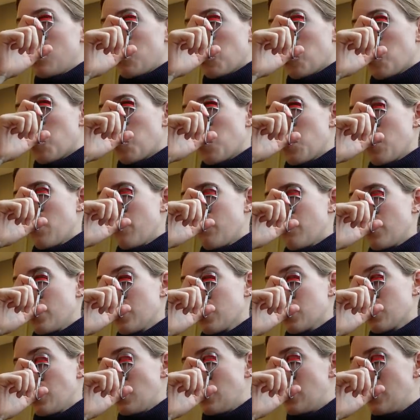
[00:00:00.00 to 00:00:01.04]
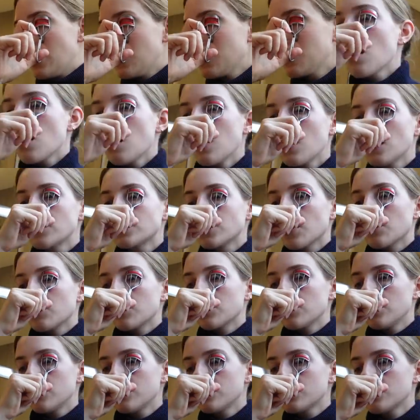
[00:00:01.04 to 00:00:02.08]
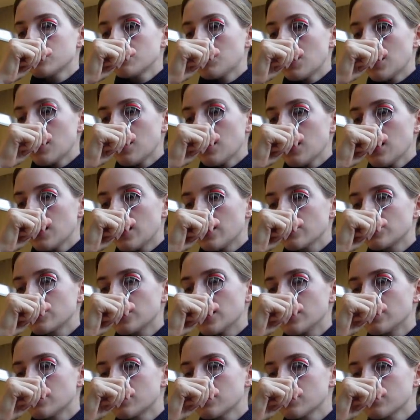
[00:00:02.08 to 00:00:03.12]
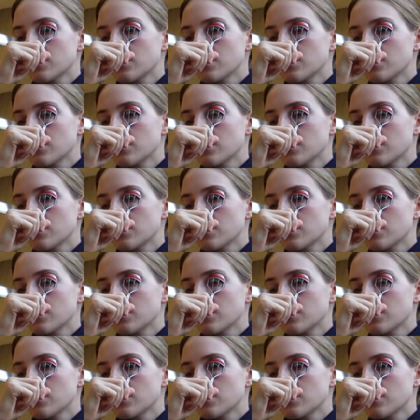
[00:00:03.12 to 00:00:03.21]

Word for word: And quite frankly, I don't want to lose all my eyelashes.